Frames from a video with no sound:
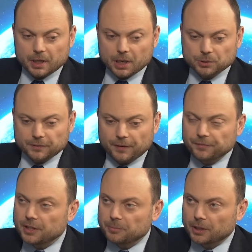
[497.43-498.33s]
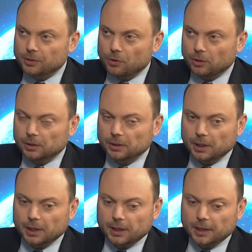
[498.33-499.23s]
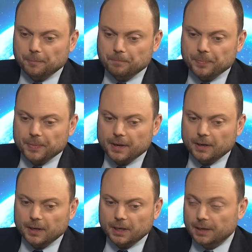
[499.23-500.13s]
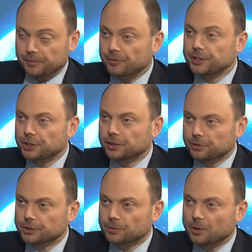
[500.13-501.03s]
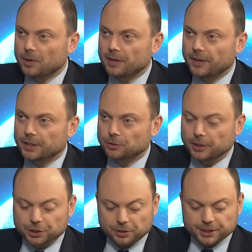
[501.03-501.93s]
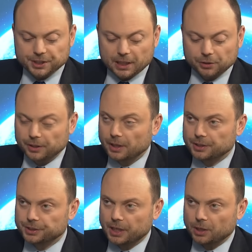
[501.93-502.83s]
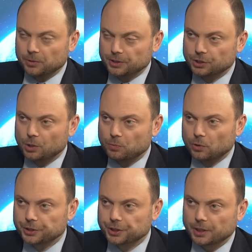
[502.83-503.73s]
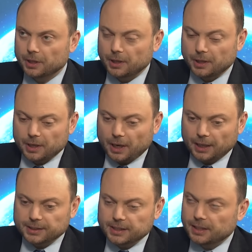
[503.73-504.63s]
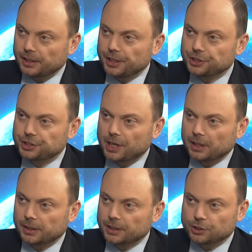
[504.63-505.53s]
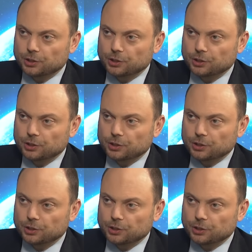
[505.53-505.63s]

It was a 15-minute call, and I have 3 children, so my wife had to literally stand on the other side with a stopwatch and see that each child gets